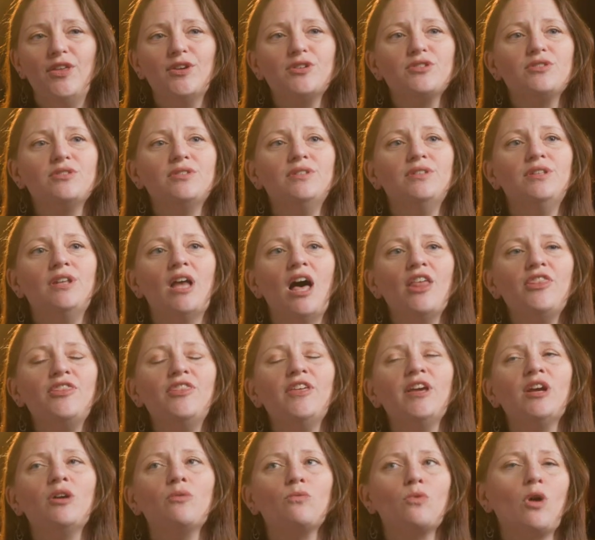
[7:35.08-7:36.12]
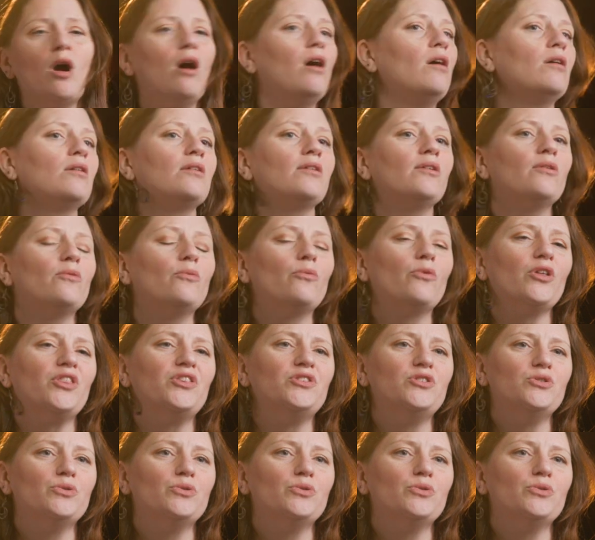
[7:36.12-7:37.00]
There's nothing wrong with